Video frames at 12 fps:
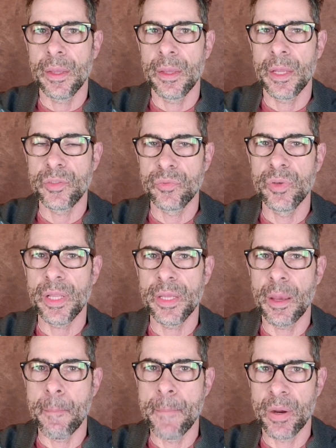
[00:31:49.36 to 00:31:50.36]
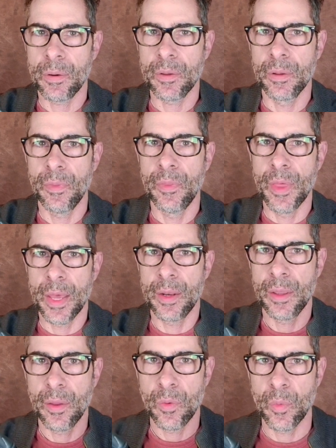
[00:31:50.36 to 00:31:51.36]
It's really a miracle that
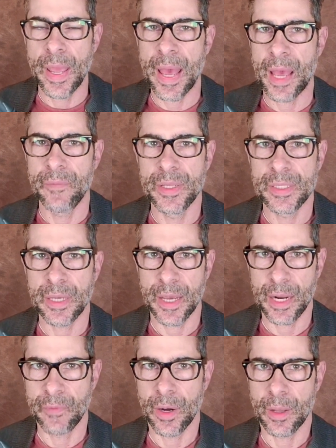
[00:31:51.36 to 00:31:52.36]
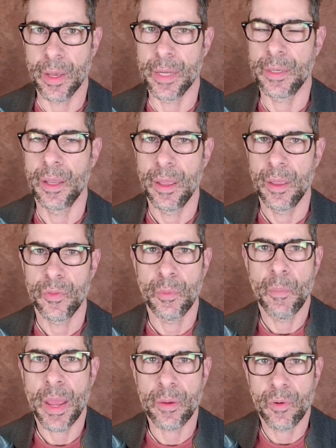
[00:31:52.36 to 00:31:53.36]
we have inside of our gut. The
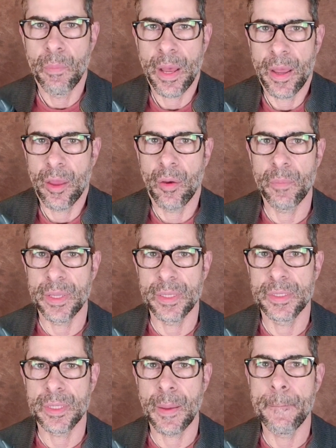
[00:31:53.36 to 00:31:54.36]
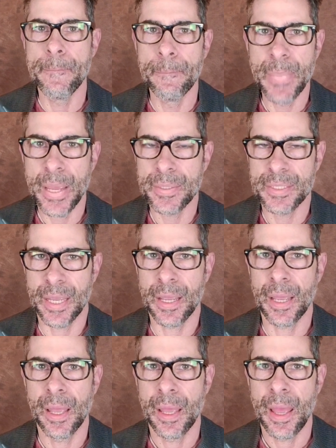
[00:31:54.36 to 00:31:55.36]
microbiome is amazing
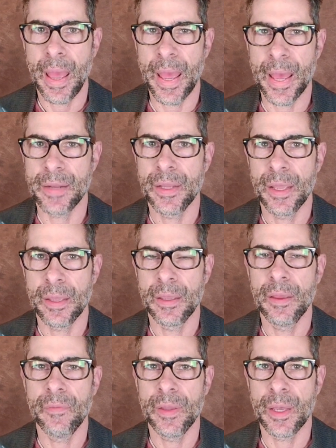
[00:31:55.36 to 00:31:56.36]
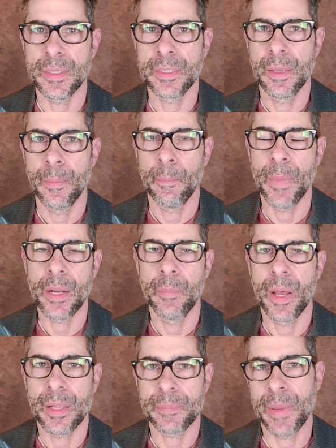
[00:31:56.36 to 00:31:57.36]
at giving us
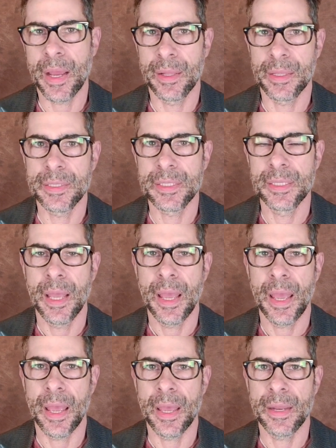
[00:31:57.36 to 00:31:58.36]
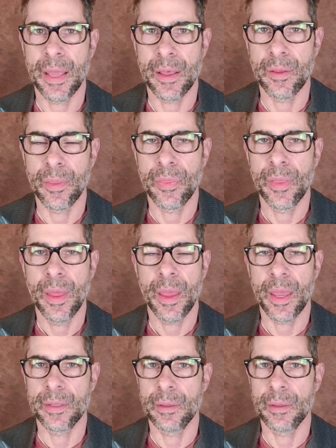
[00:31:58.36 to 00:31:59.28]
metabolic balance and health and